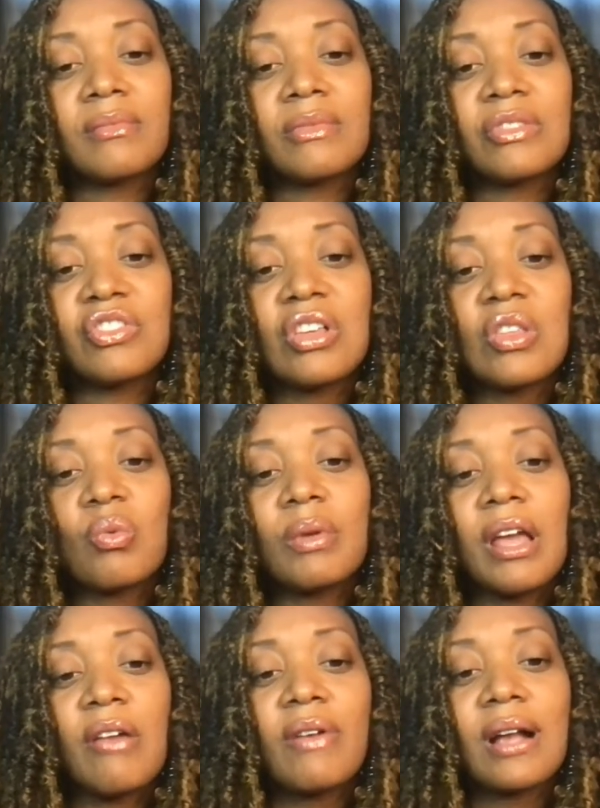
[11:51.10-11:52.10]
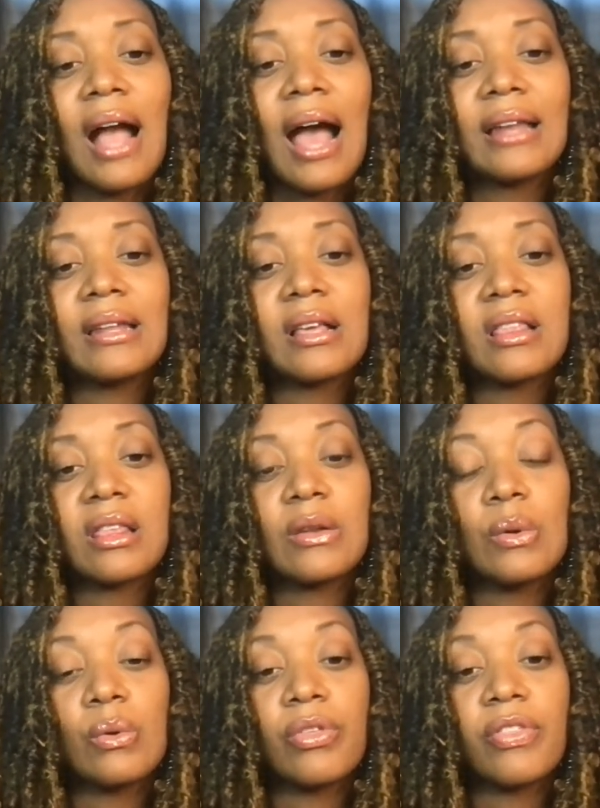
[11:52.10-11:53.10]
just whenever God does a
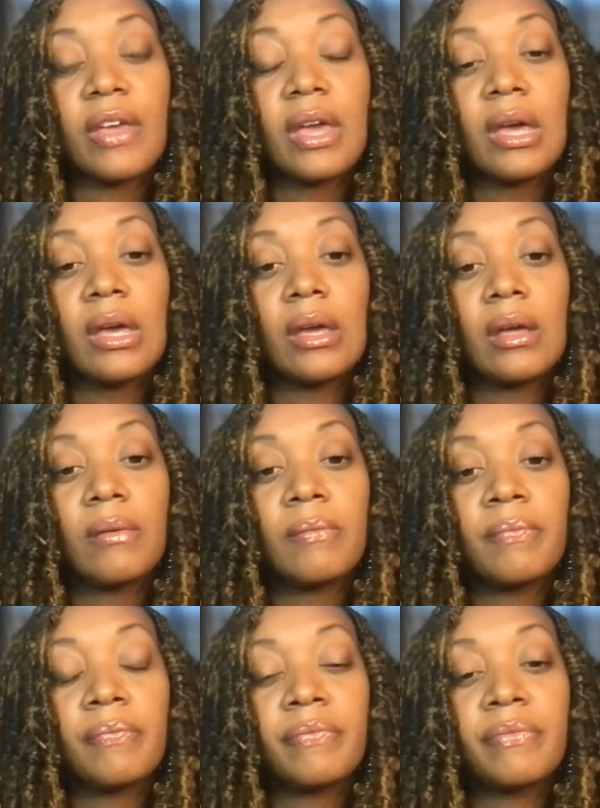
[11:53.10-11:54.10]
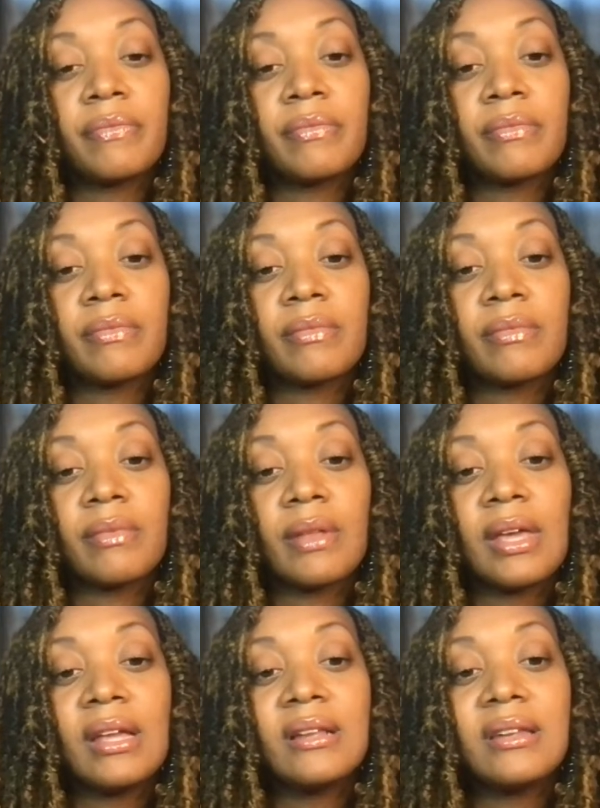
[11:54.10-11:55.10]
new thing,
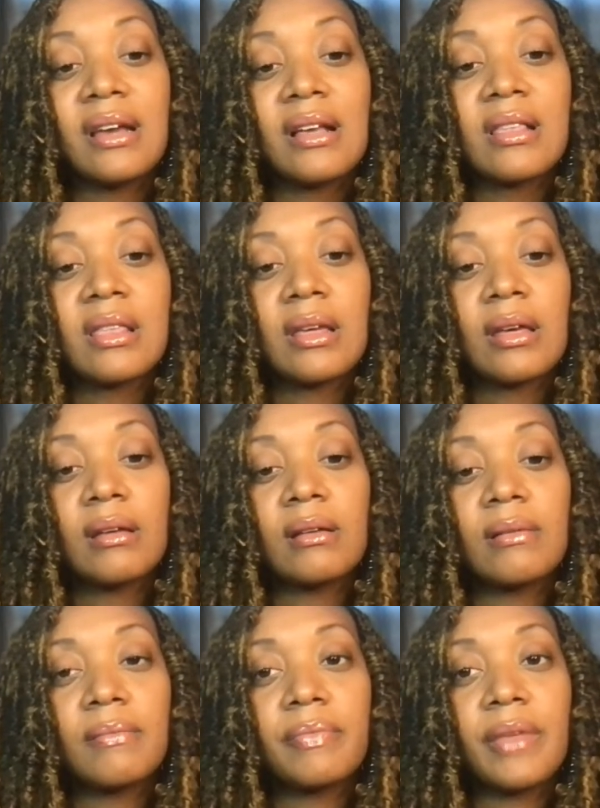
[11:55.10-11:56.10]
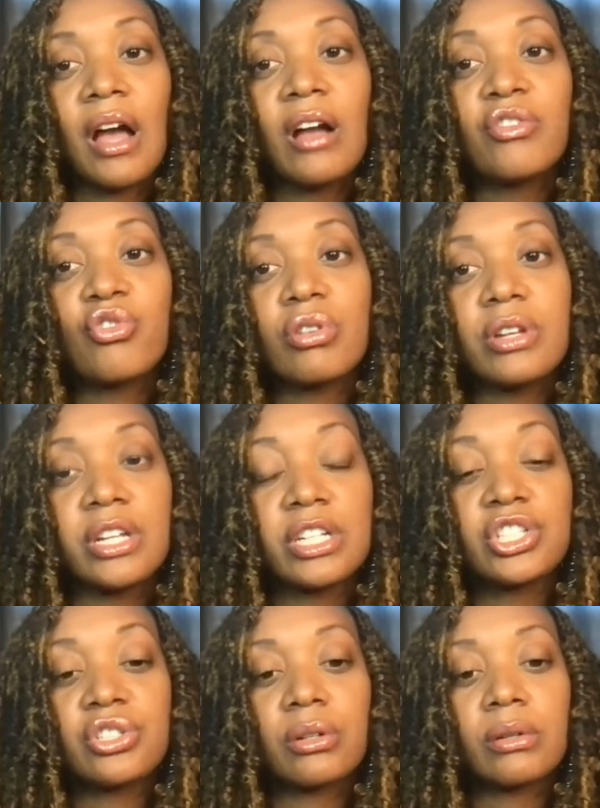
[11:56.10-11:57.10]
he does it
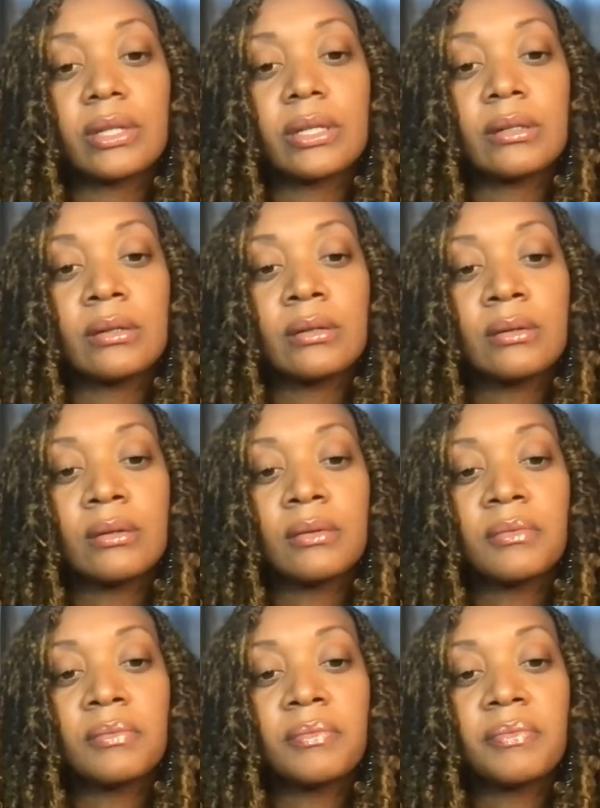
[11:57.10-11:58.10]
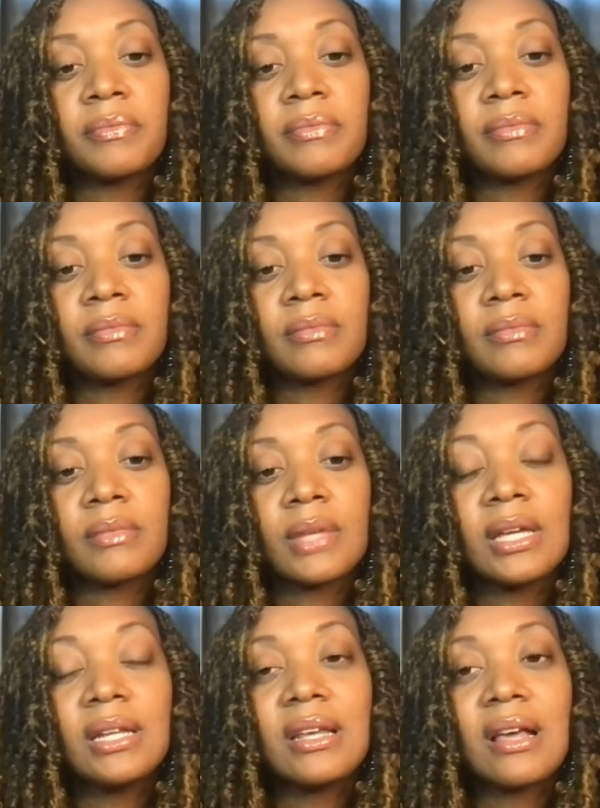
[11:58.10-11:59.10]
untraditionally.
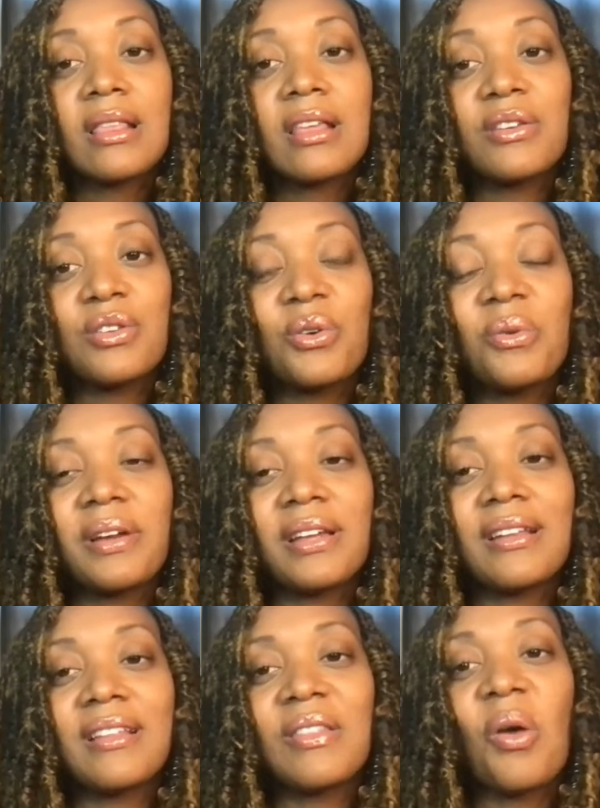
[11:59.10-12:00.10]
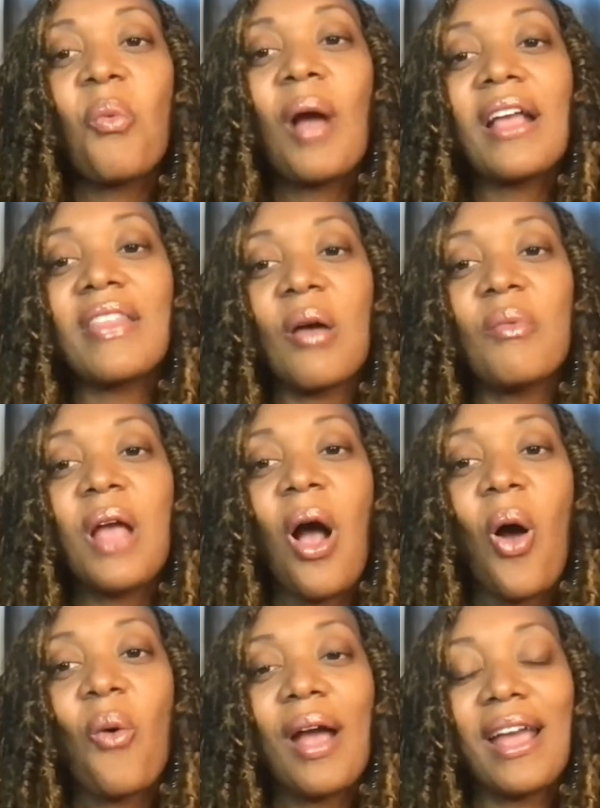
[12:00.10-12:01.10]
He doesn't do it the way that we
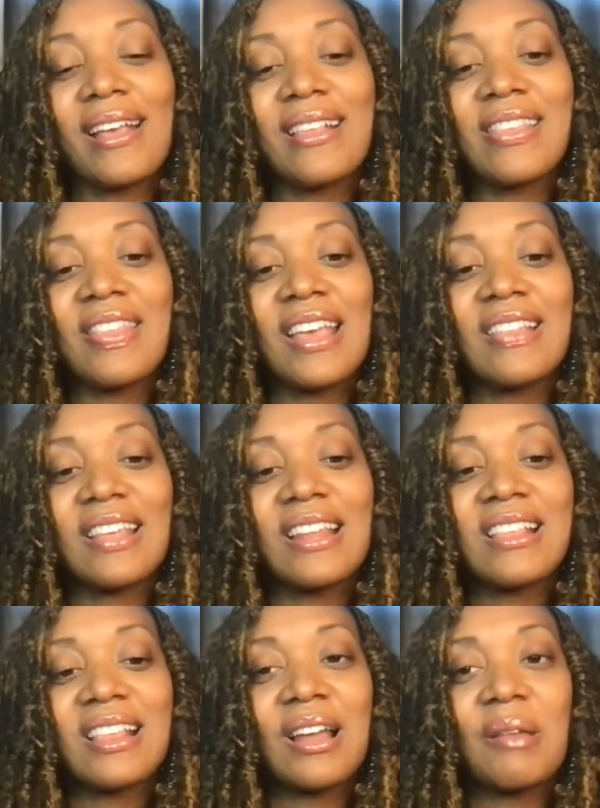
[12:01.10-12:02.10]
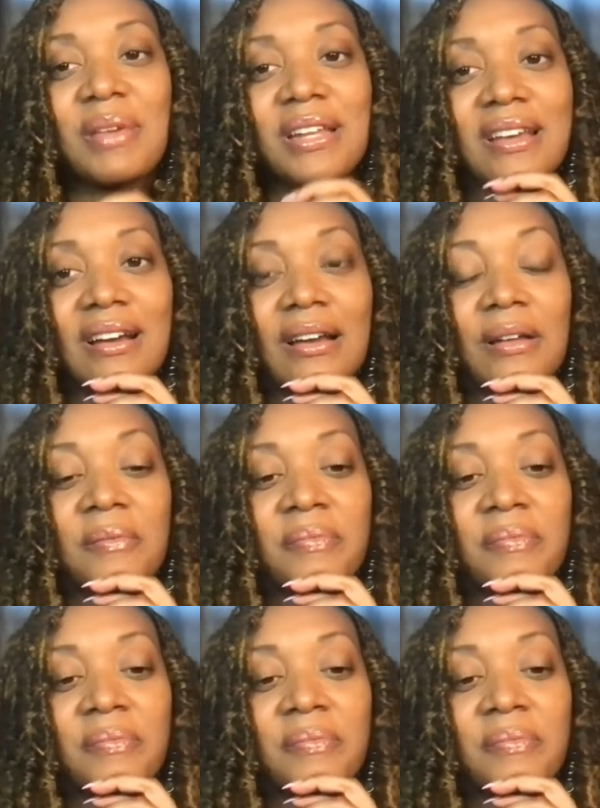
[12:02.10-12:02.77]
always think that it's going to be done.